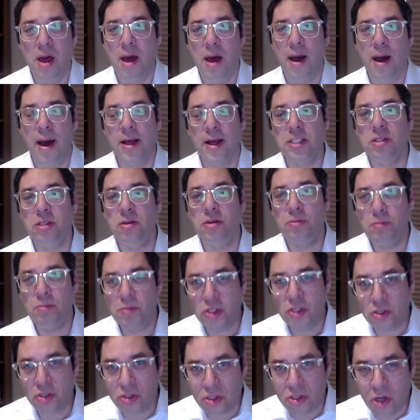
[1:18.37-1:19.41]
As
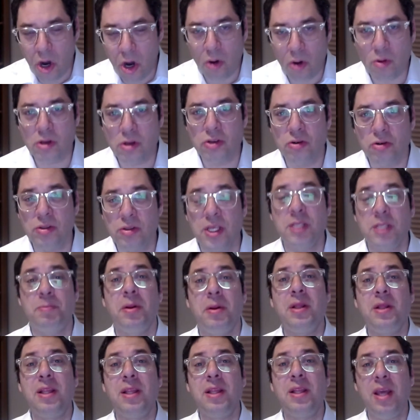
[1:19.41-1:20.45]
Torah Jews, as
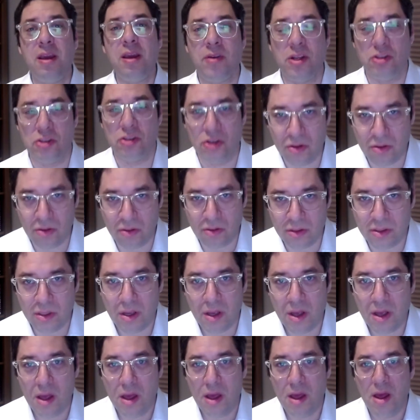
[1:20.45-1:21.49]
believing Jews,
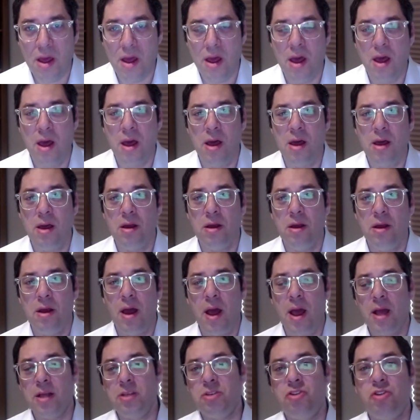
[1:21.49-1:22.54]

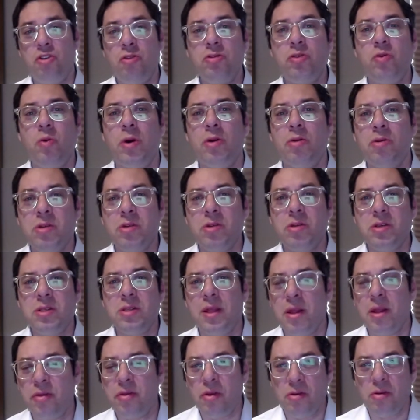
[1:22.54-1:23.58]
as Jews who understand
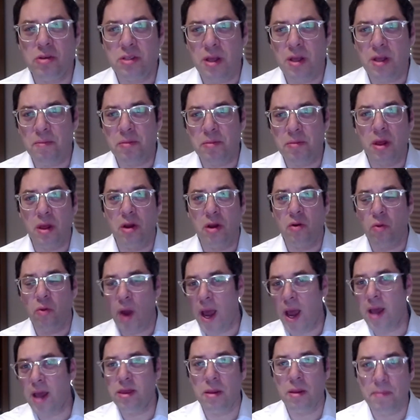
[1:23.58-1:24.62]
that there's something
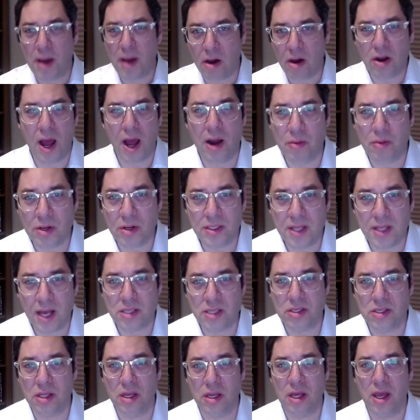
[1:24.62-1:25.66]
grand about our
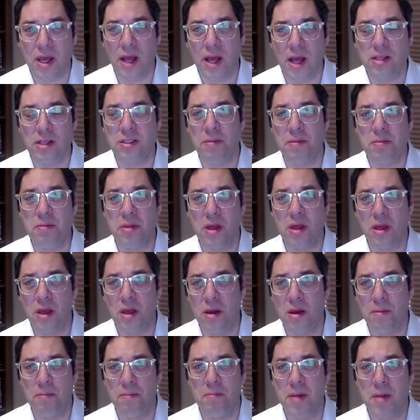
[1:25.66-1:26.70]
destiny and something
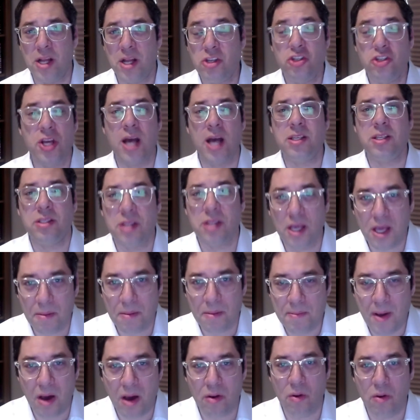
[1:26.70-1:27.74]
majestic
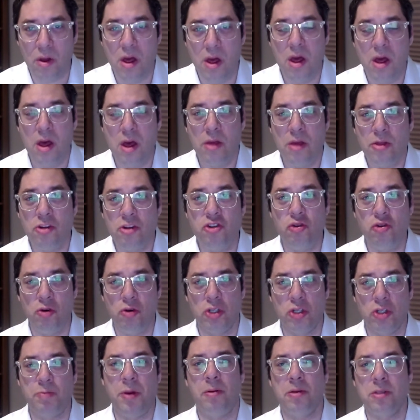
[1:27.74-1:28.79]
about the Jewish
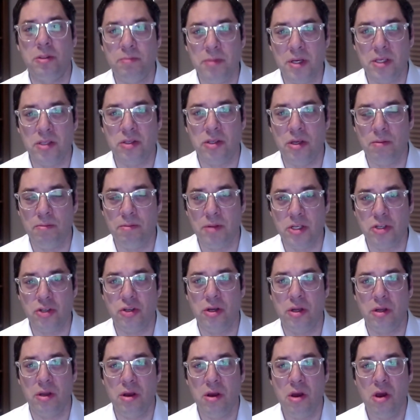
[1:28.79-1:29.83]
people's
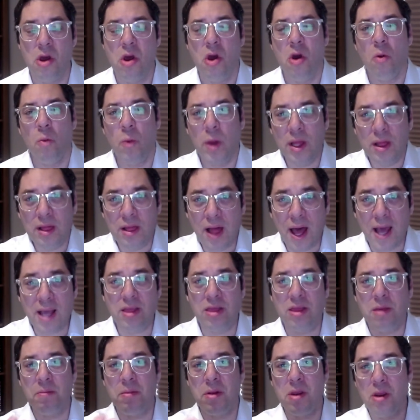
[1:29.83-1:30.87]
mission. We
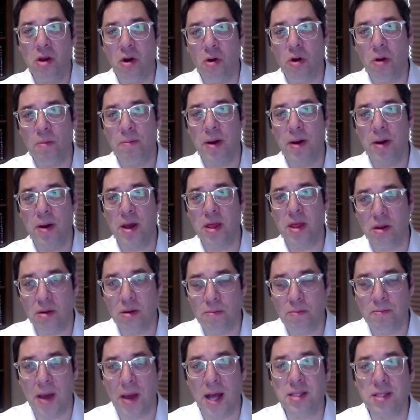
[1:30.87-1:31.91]
light the menorah by the
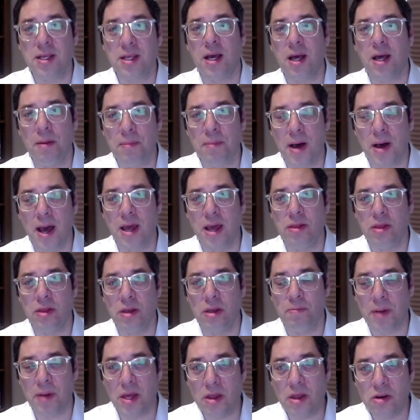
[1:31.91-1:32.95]
petach habayit,
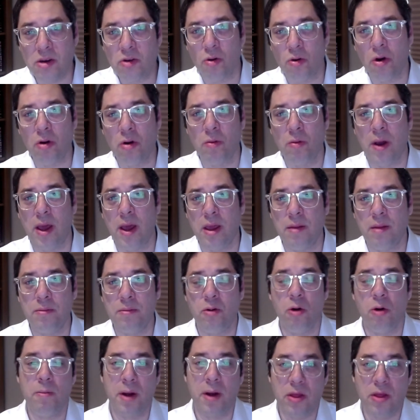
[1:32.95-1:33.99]
by the doorway or
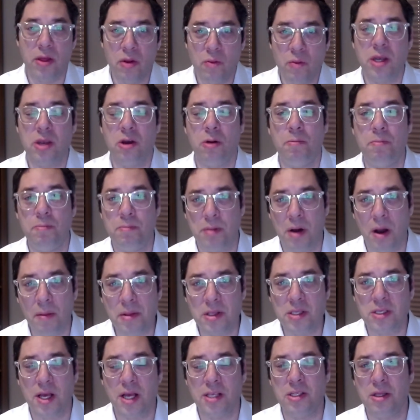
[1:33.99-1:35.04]
by the window,
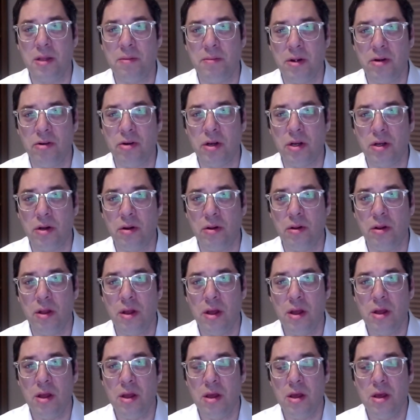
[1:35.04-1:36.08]
publicizing the miracle,
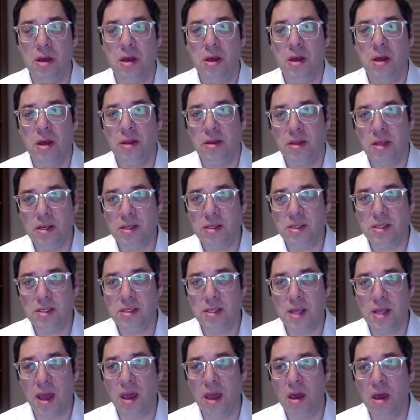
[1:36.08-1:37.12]
to
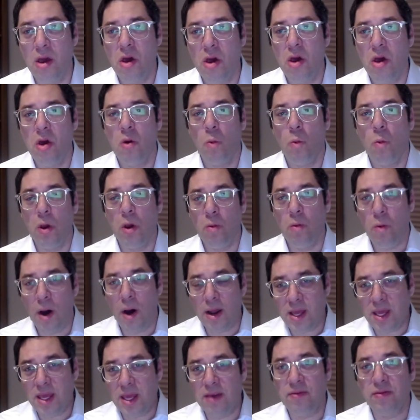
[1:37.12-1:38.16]
say we want
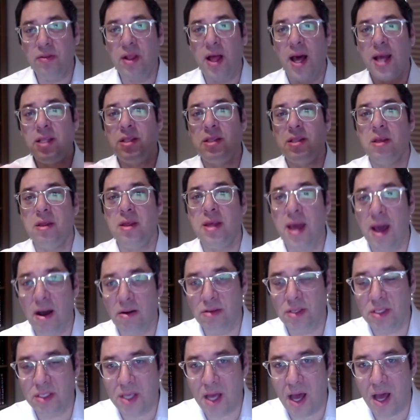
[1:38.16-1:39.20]
to give light to the
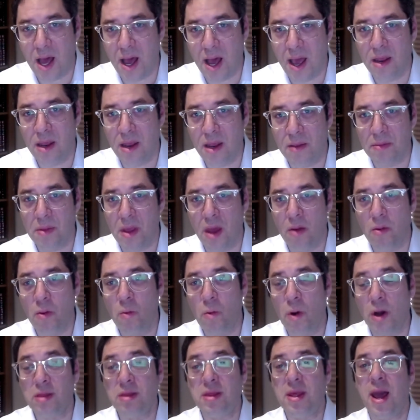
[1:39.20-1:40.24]
outside and we
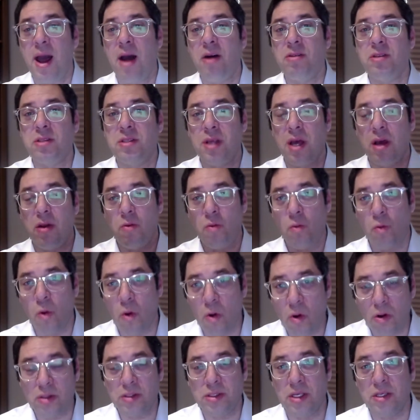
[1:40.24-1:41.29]
want the outside
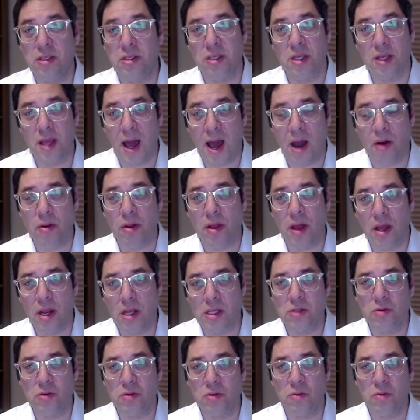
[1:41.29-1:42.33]
world to see our light
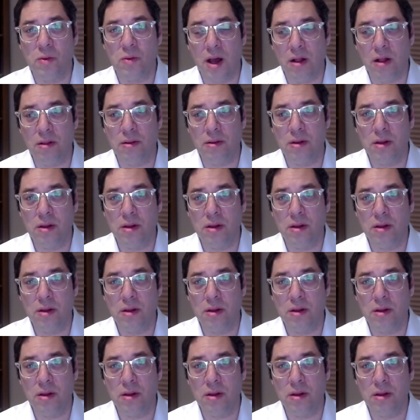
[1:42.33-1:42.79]
as well.